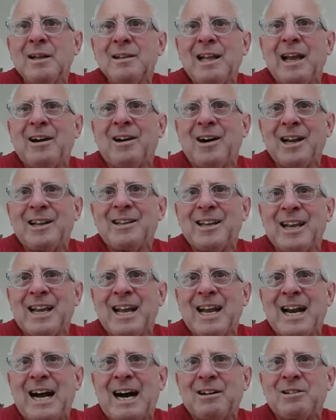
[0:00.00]
They like to
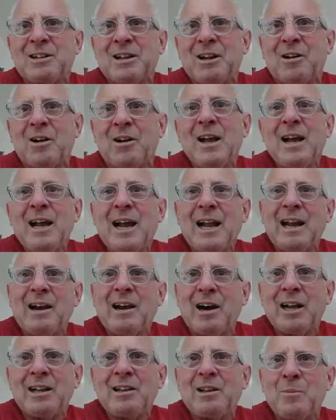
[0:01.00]
get out there and they
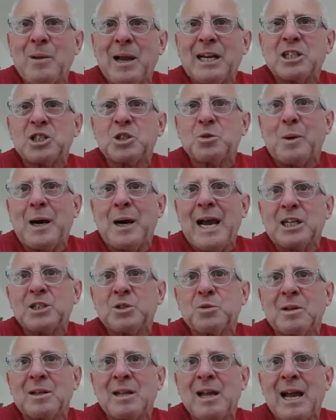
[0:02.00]
like to make a
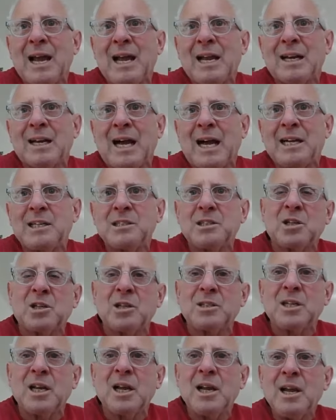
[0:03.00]
splash with the headlines
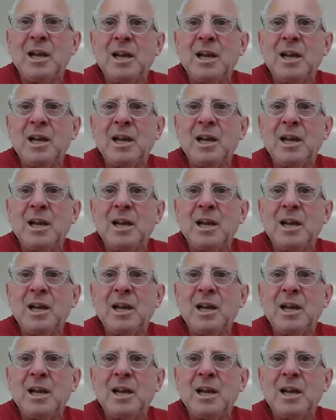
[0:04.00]
because